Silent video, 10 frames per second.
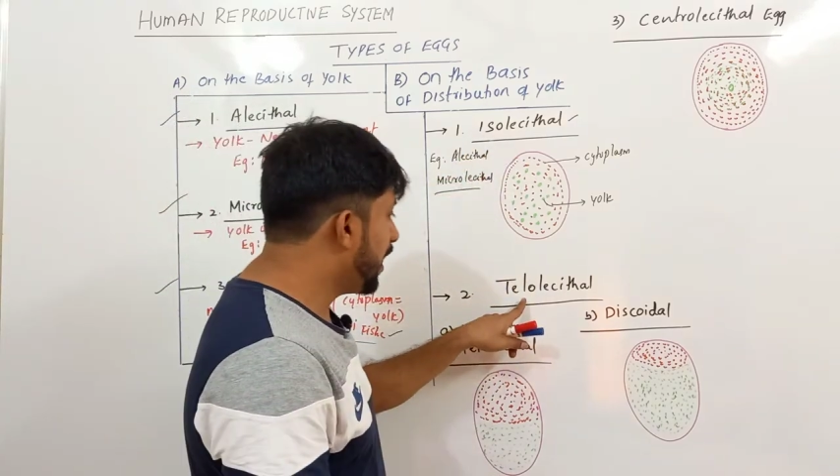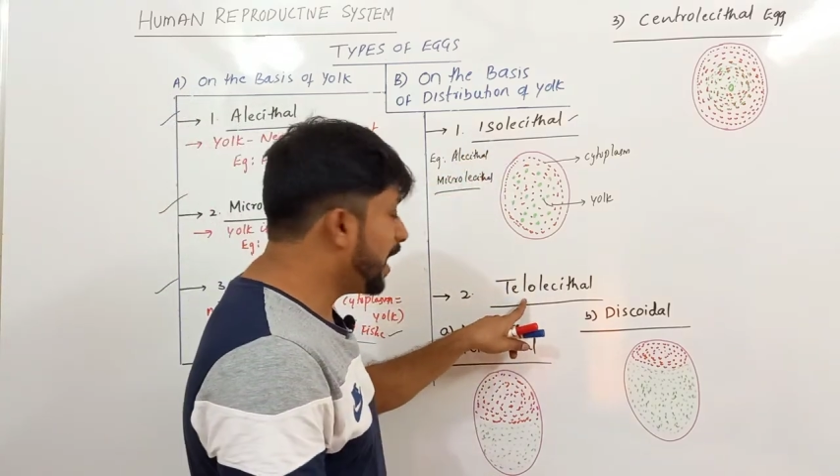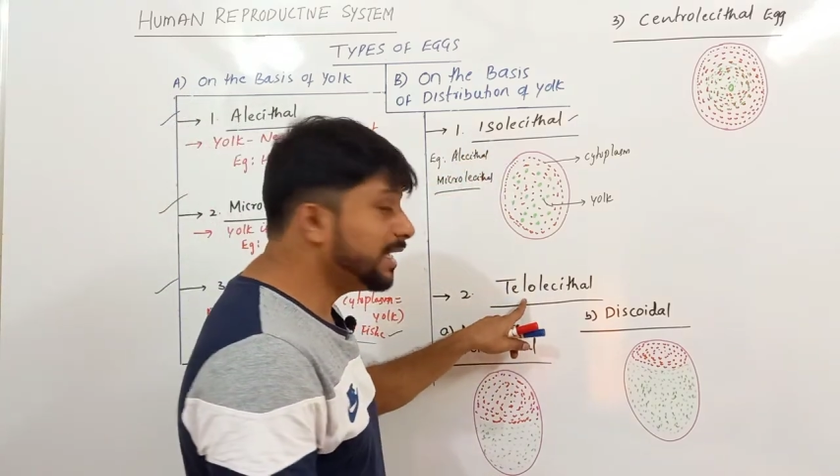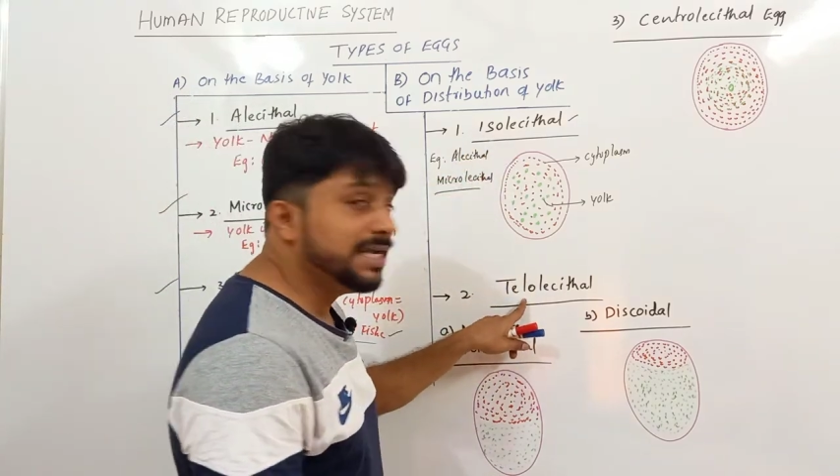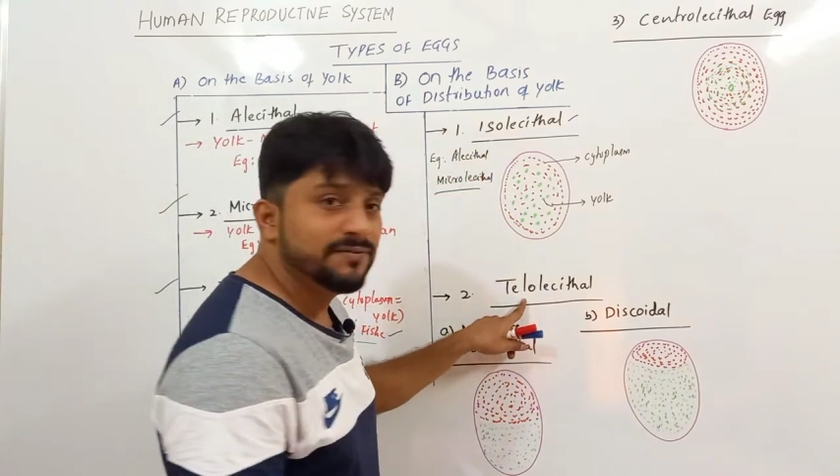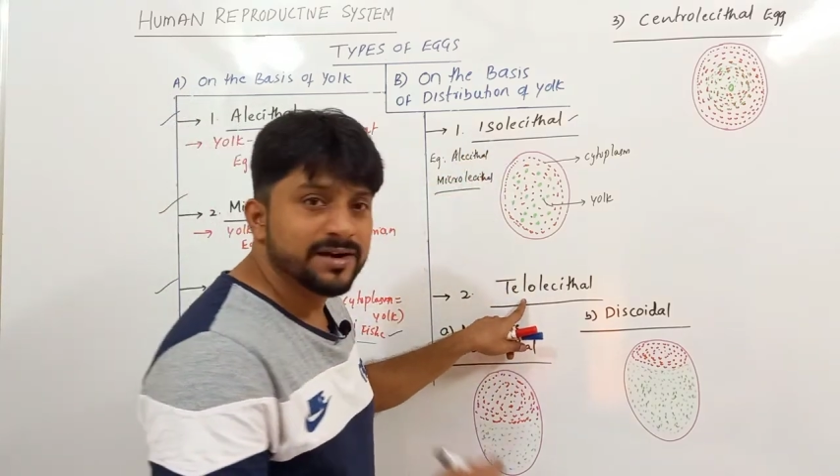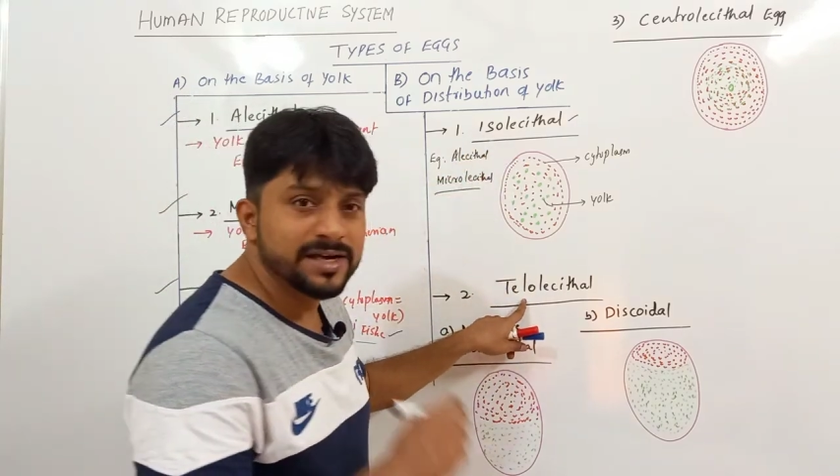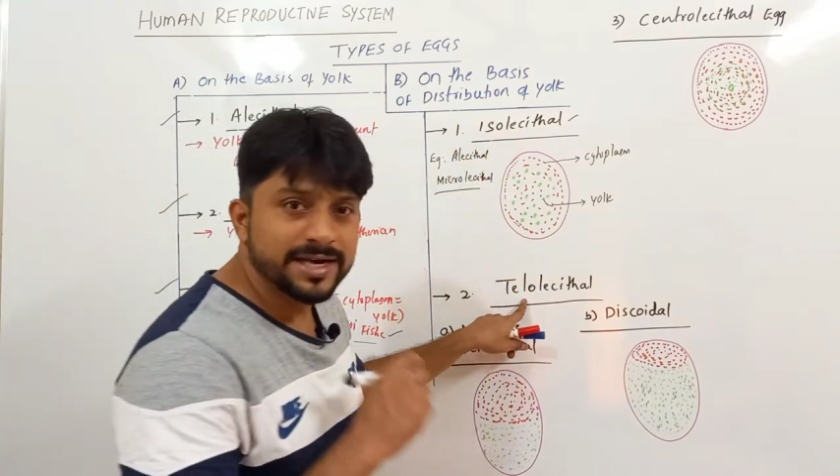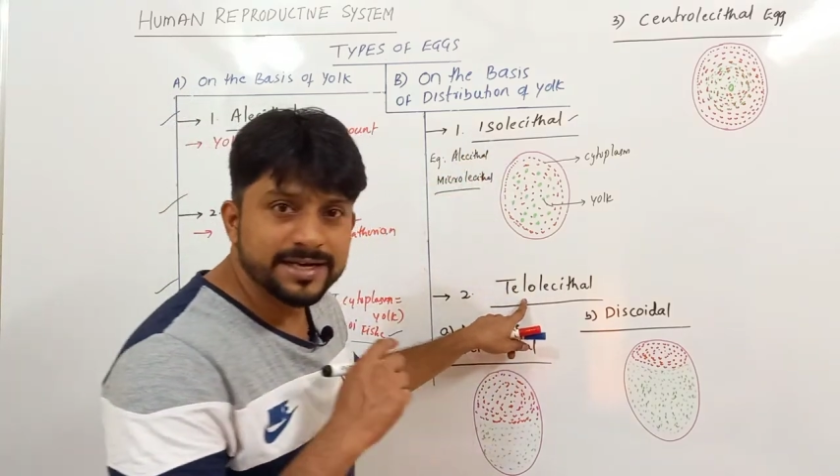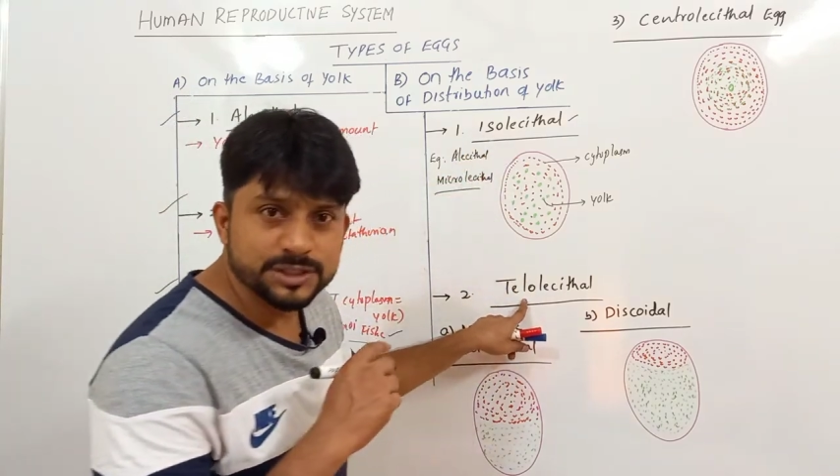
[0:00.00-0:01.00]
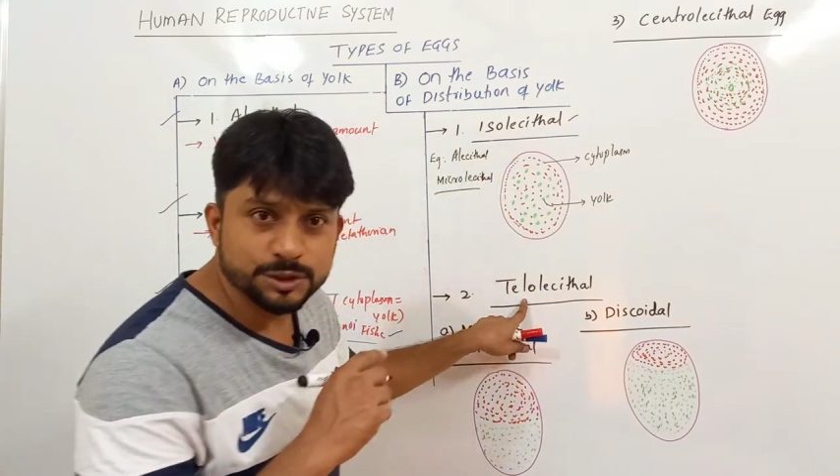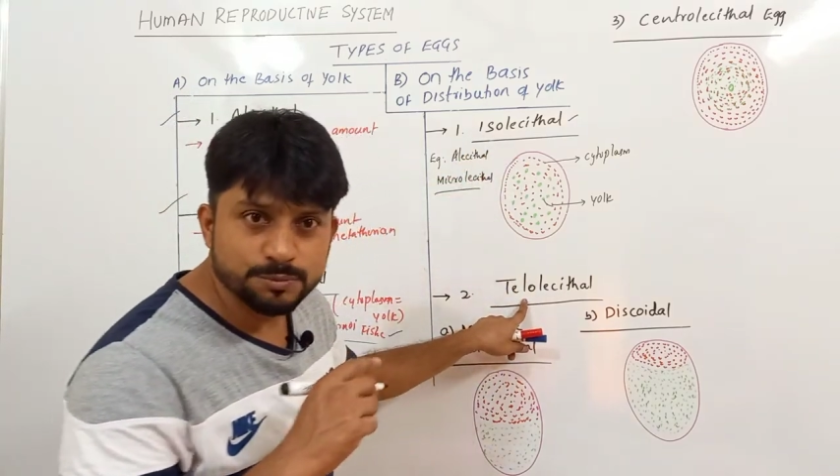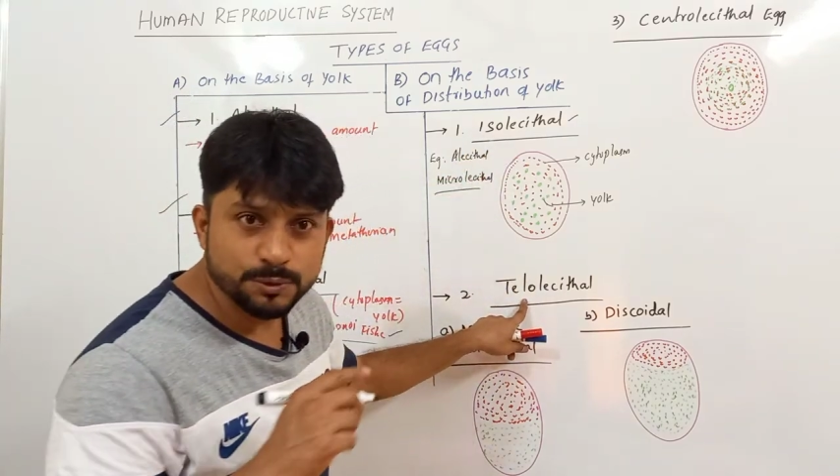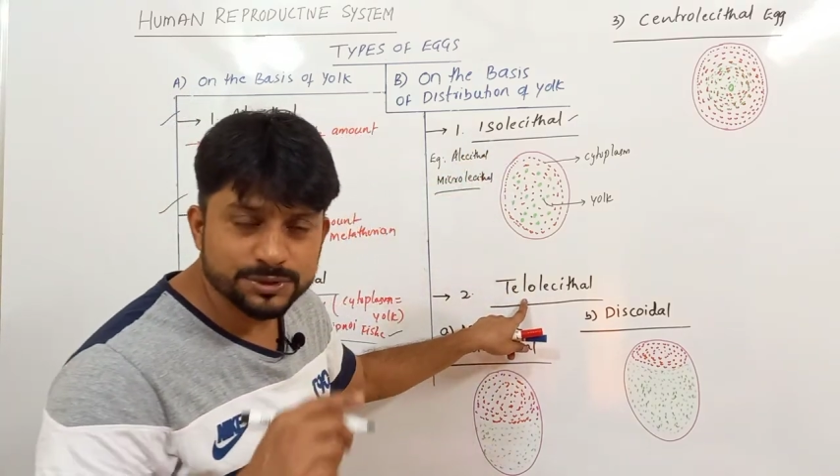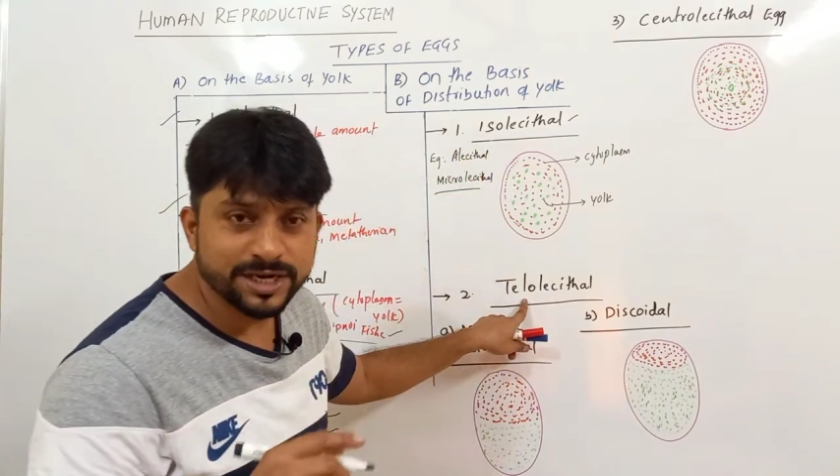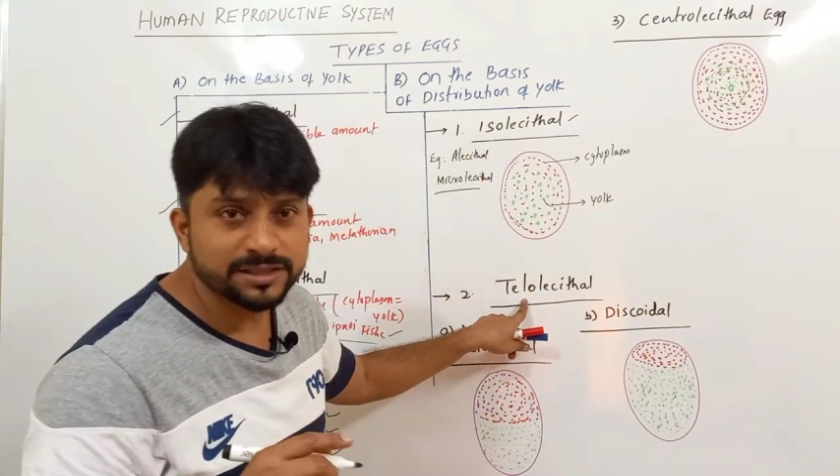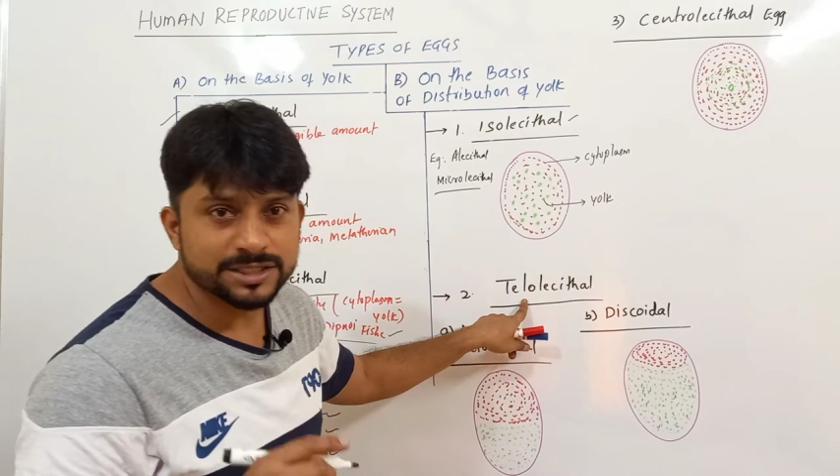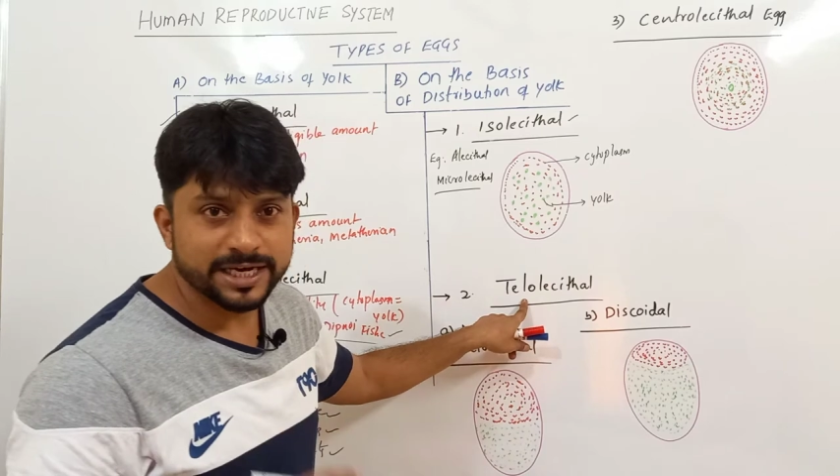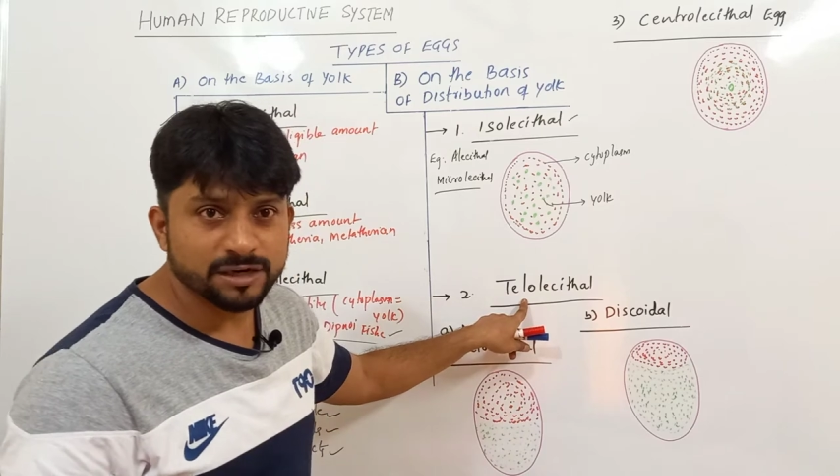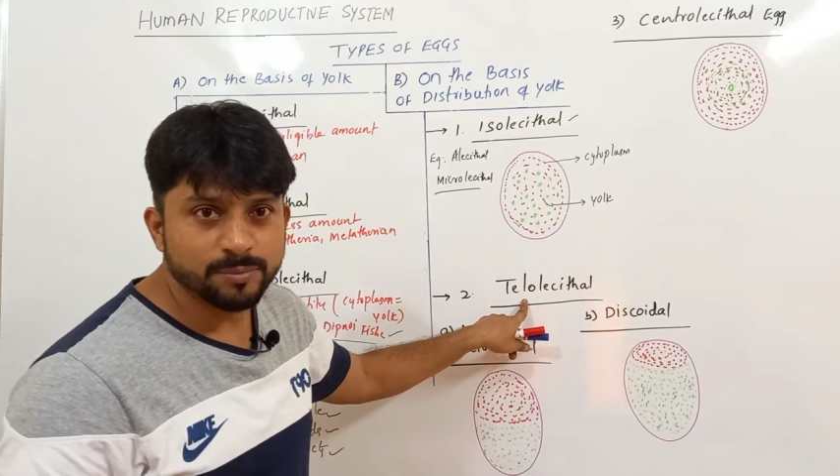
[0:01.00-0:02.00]
unevenly distributed in the
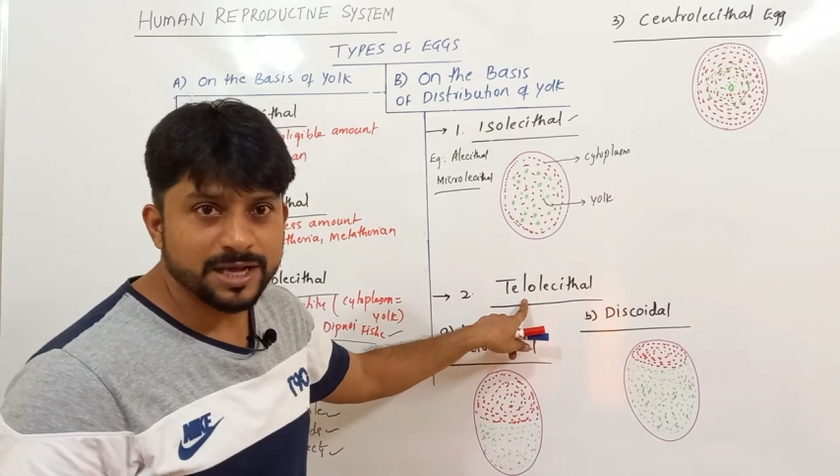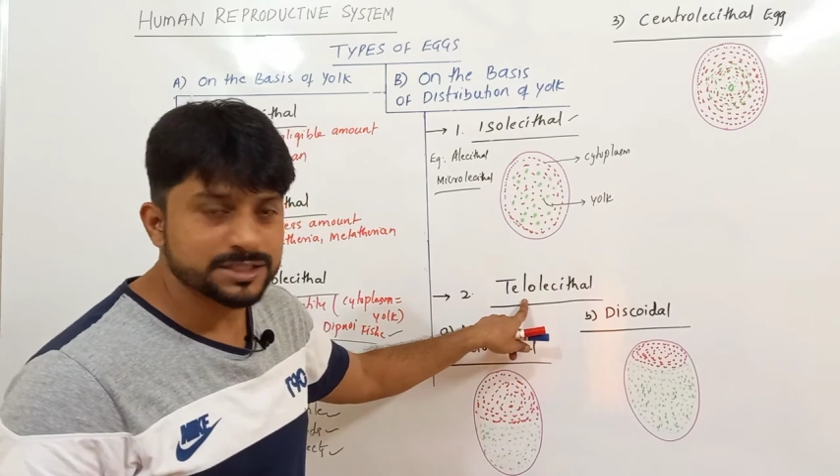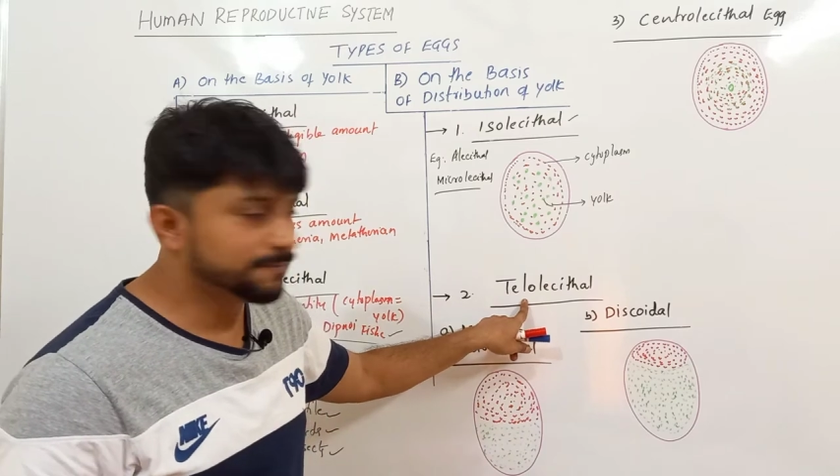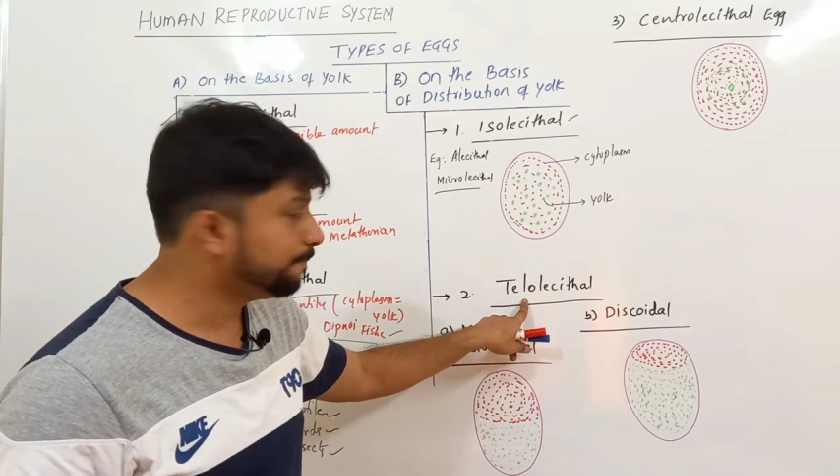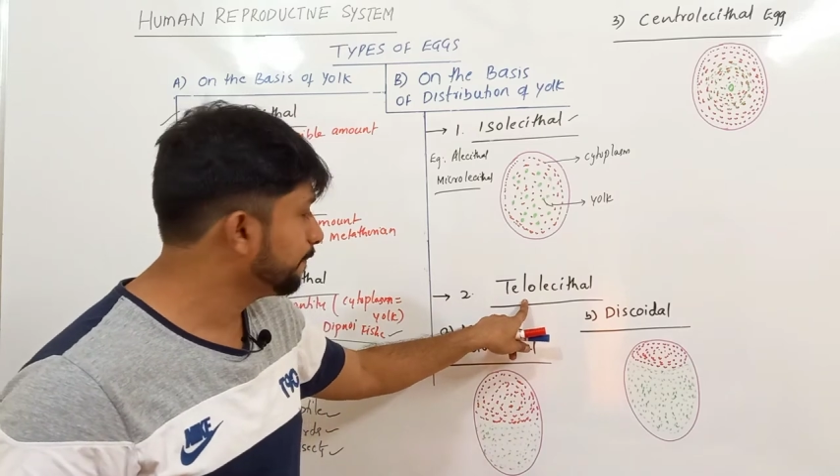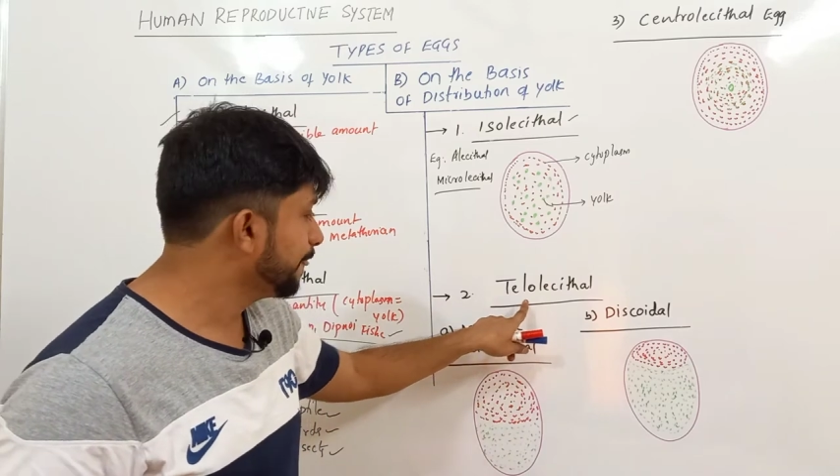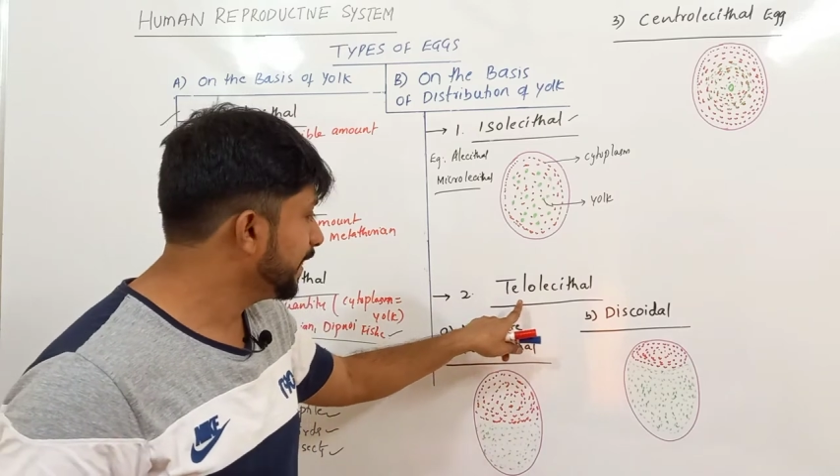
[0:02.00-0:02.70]
cytoplasm,